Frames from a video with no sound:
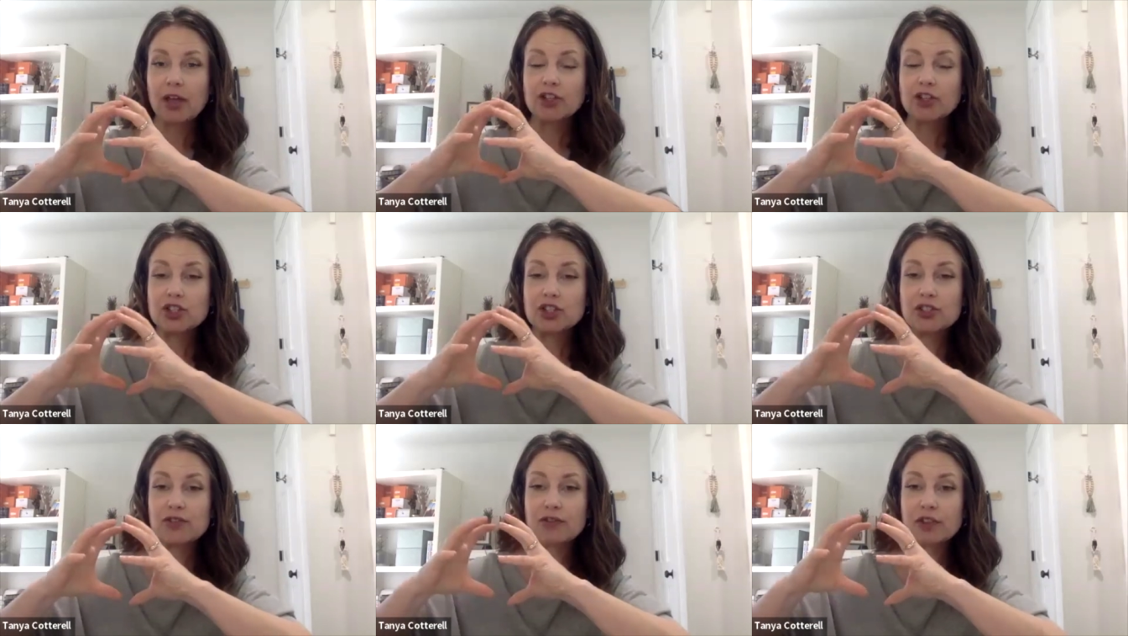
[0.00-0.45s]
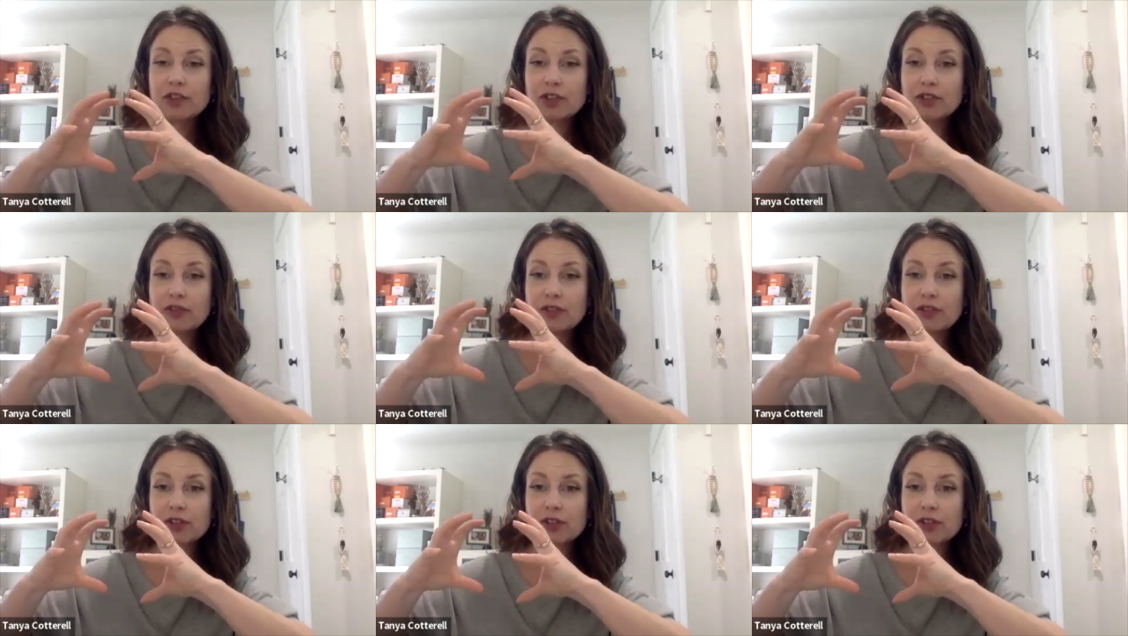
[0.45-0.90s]
just
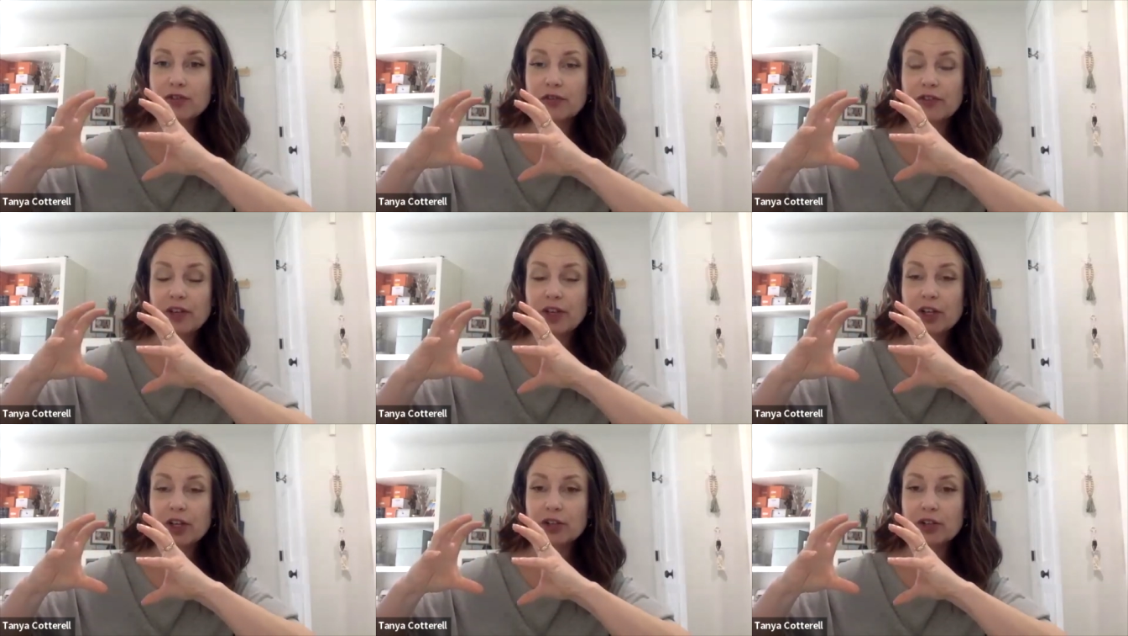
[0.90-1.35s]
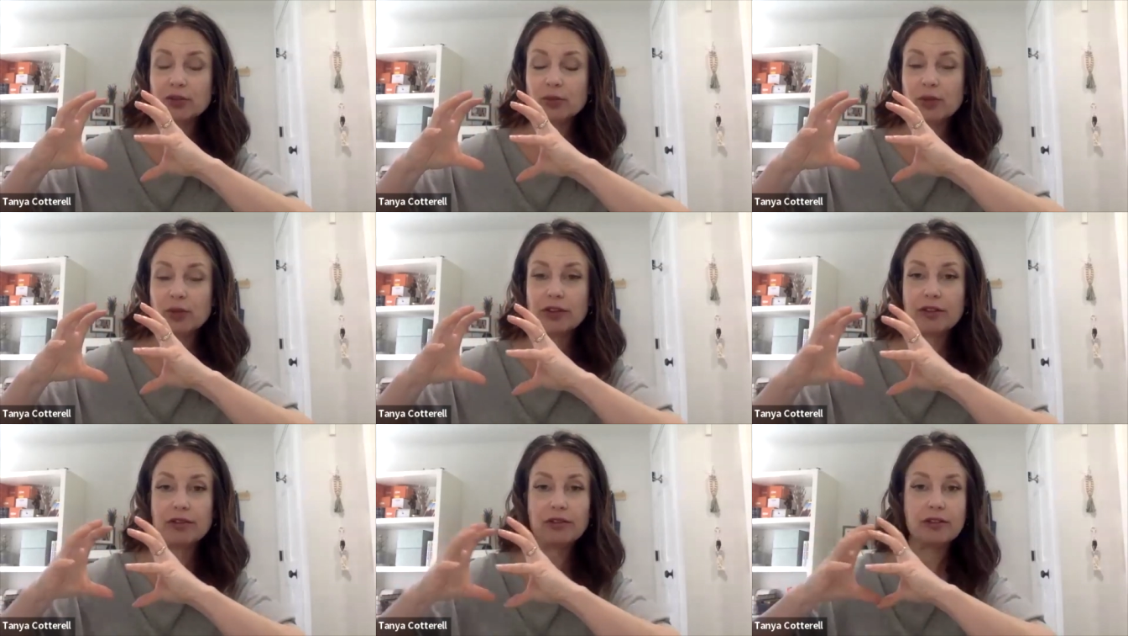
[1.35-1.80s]
filled
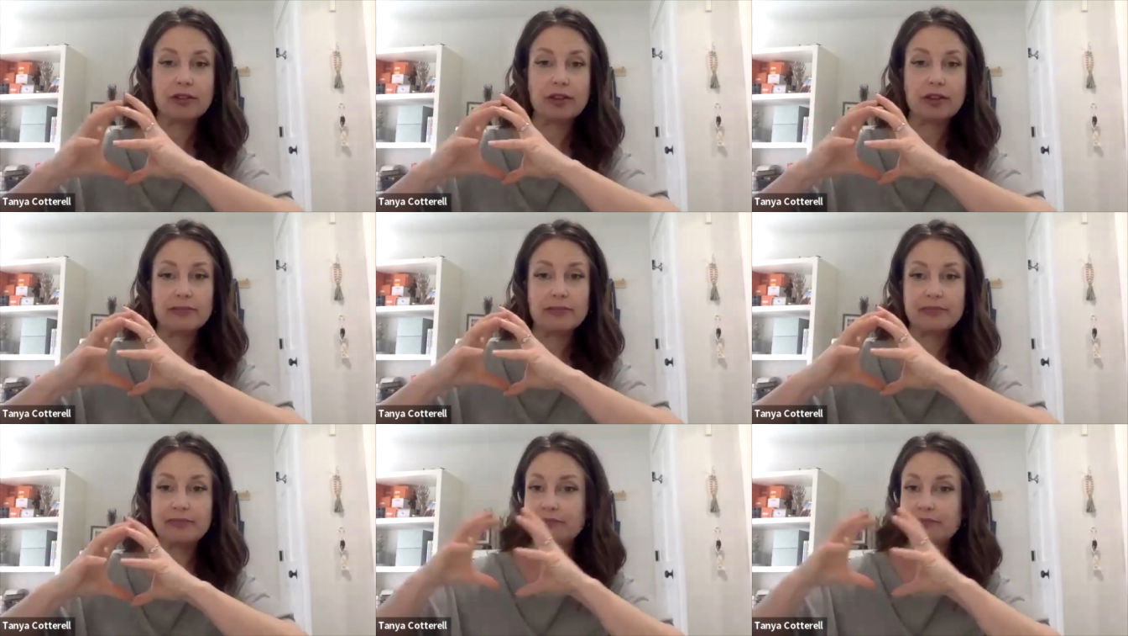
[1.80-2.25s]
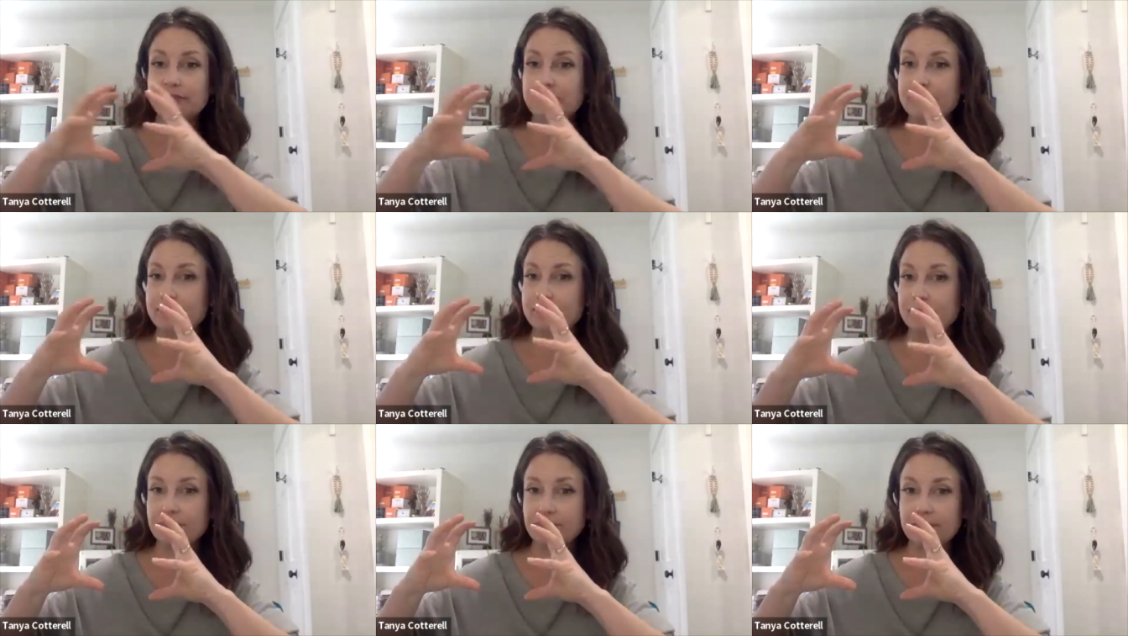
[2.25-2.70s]
with
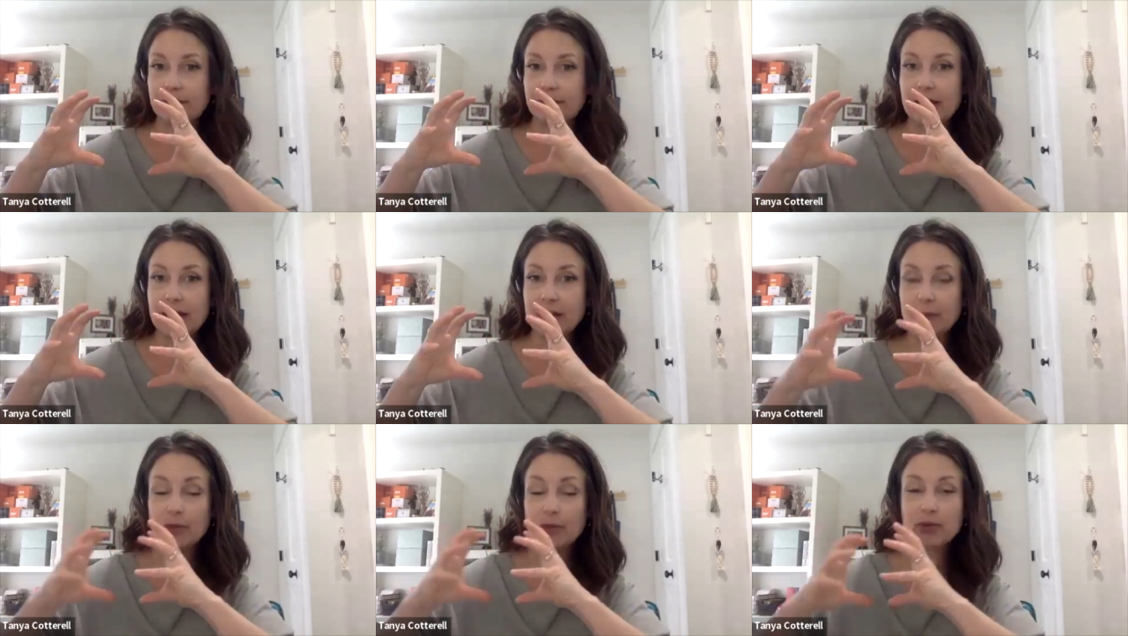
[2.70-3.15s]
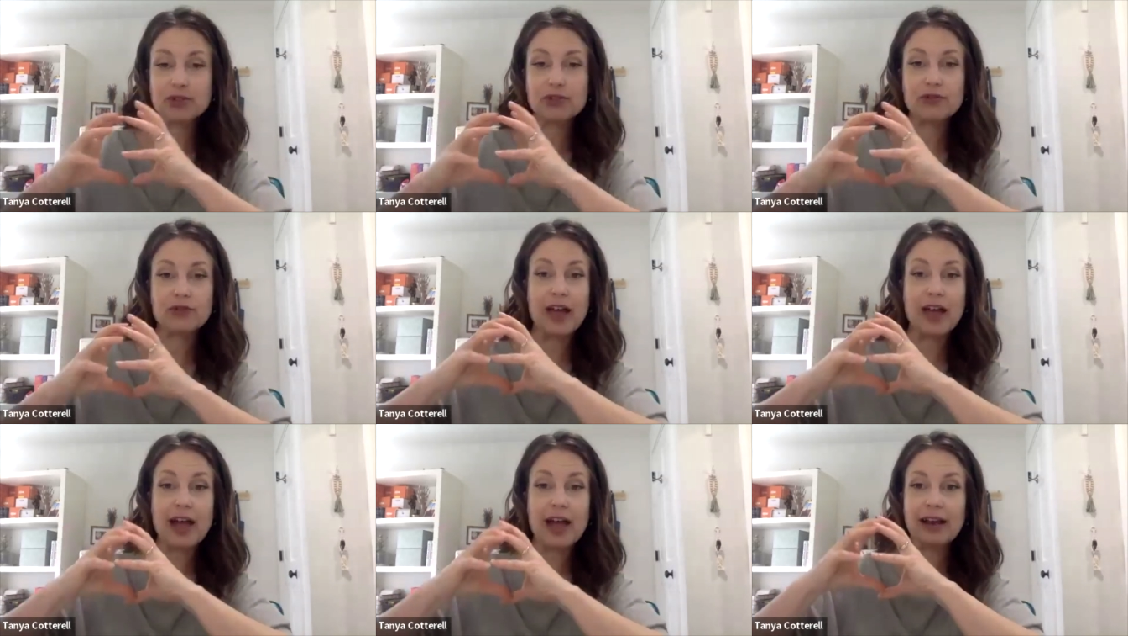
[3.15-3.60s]
adipose
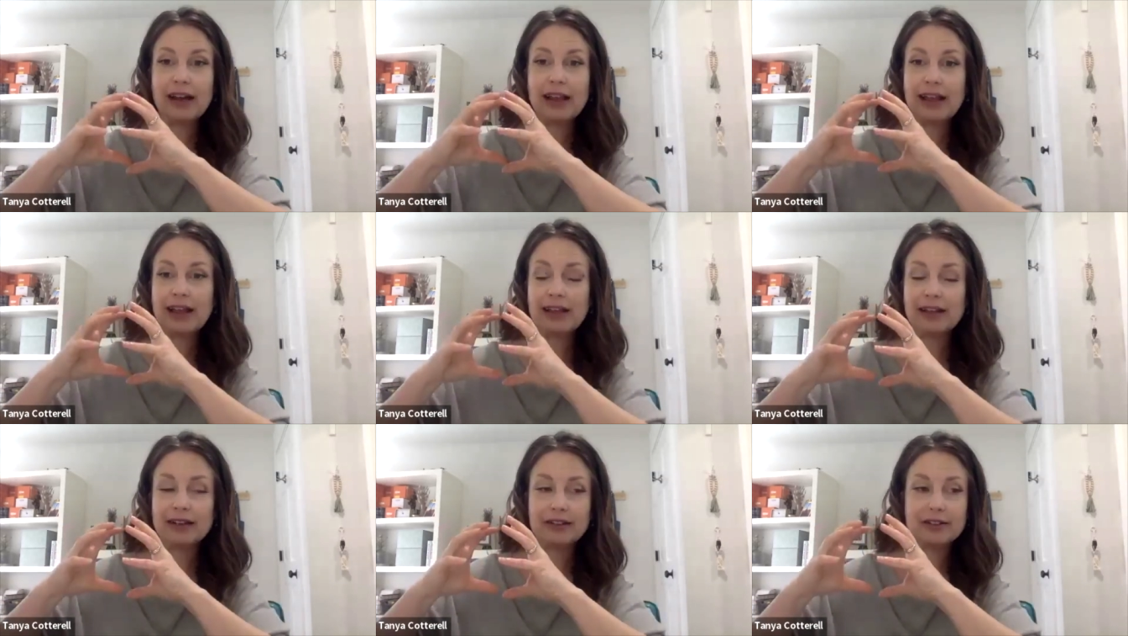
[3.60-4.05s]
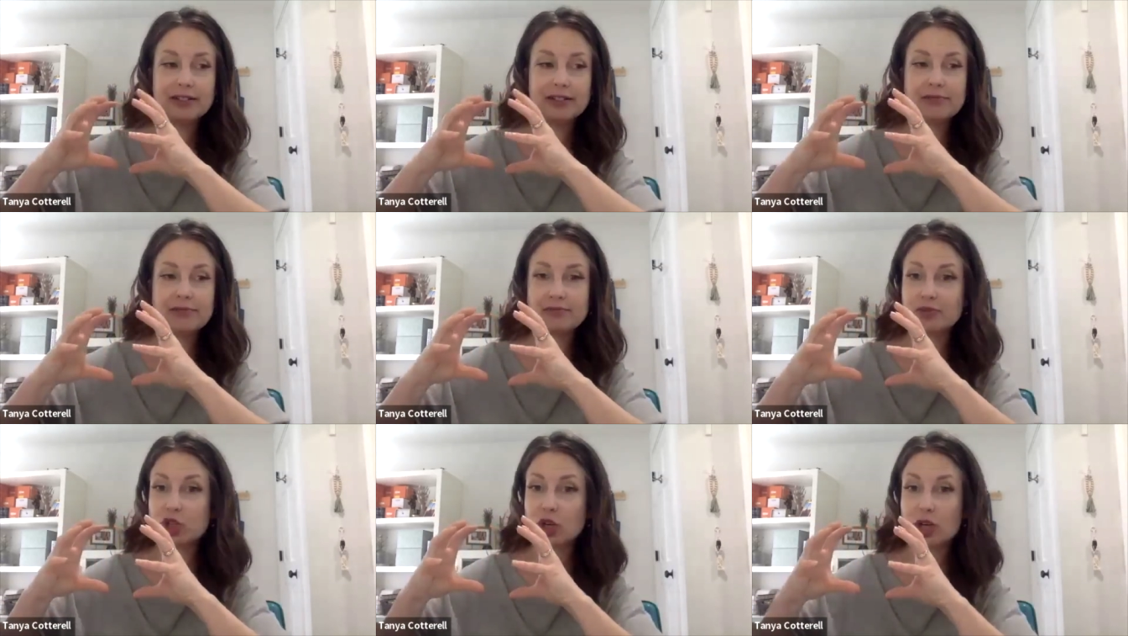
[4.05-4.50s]
fat and
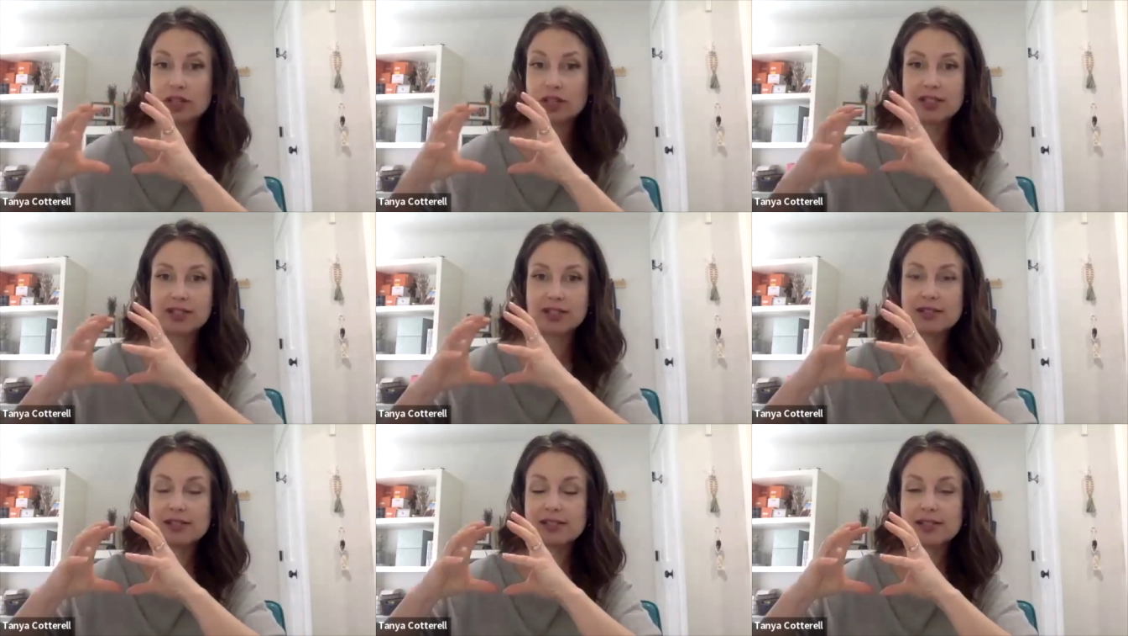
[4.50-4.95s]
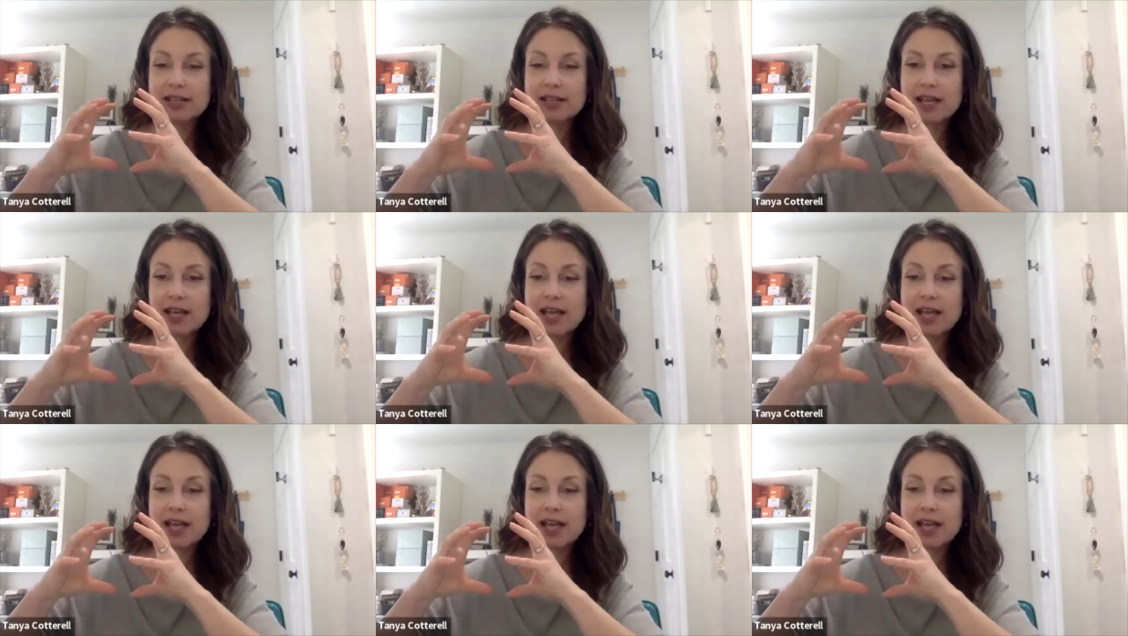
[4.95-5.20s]
toxins,